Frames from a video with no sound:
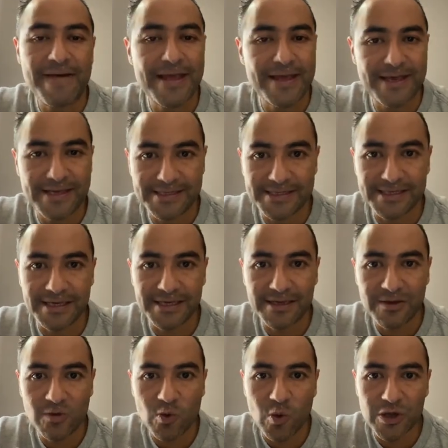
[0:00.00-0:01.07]
easy
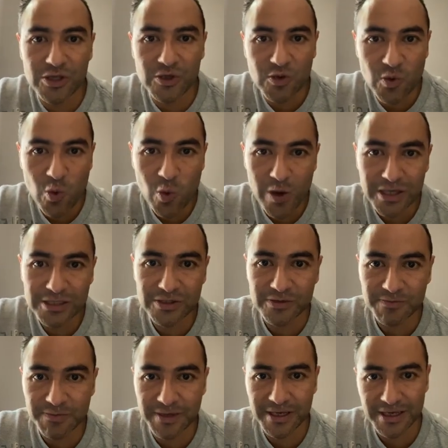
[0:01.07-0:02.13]
when you want to
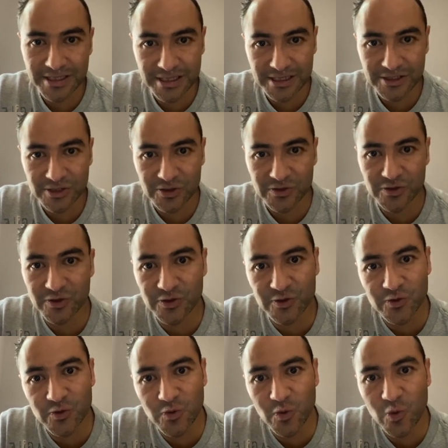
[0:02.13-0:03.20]
pay attention
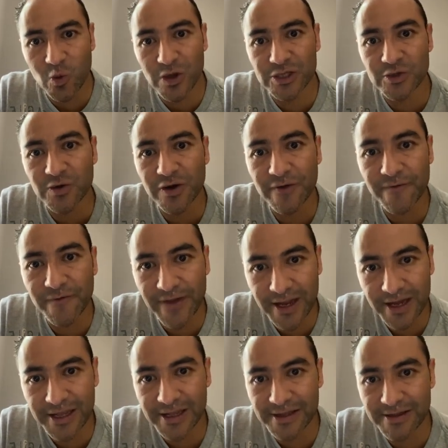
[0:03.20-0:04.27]
to what you are
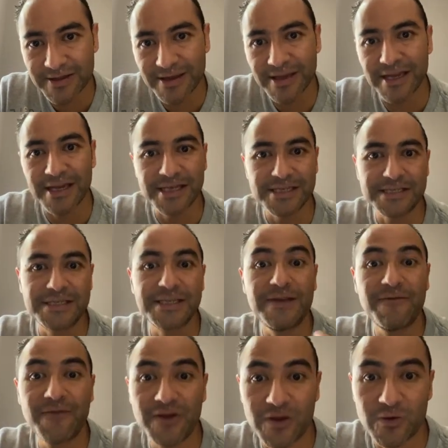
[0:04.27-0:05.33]
feeling. It is
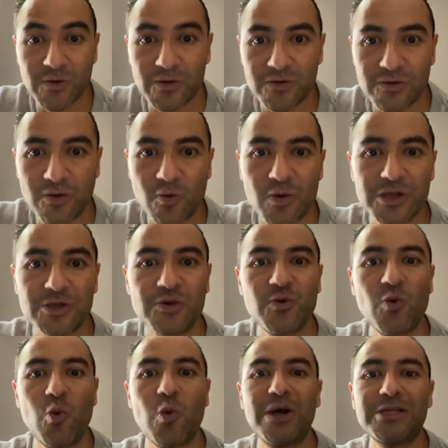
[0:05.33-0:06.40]
difficult when you
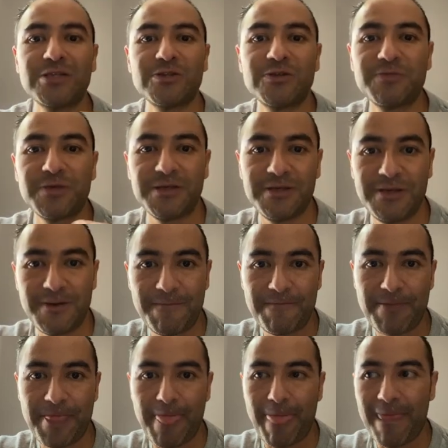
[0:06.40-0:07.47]
want to be
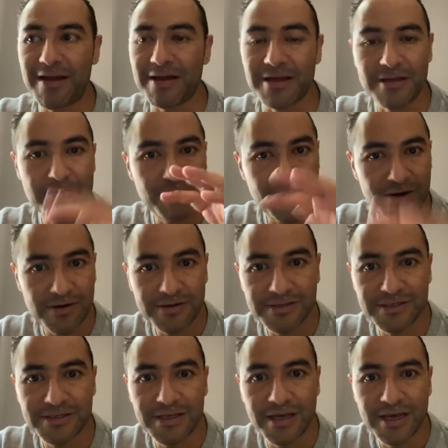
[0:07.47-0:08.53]

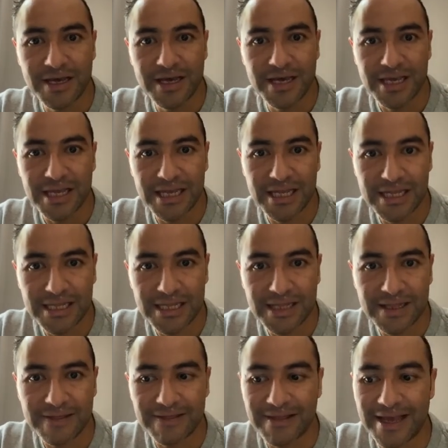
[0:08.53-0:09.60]
immersed in
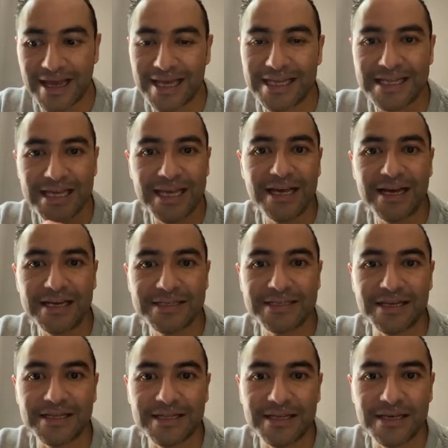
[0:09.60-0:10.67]
the ideas
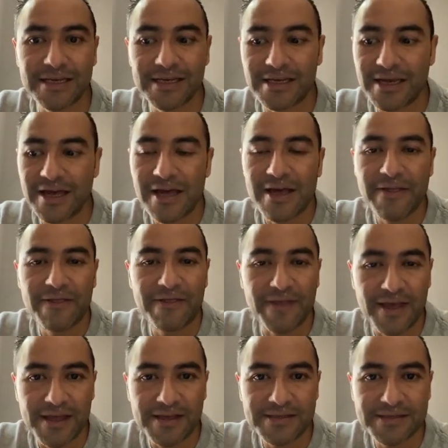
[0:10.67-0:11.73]
and the
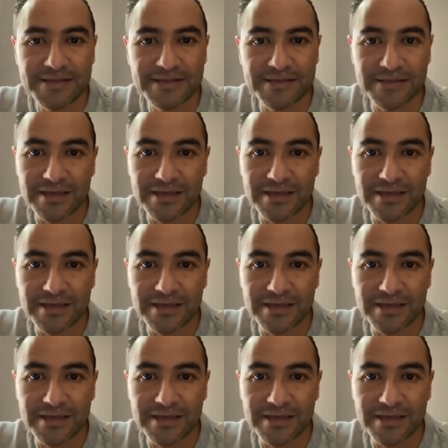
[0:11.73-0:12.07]
things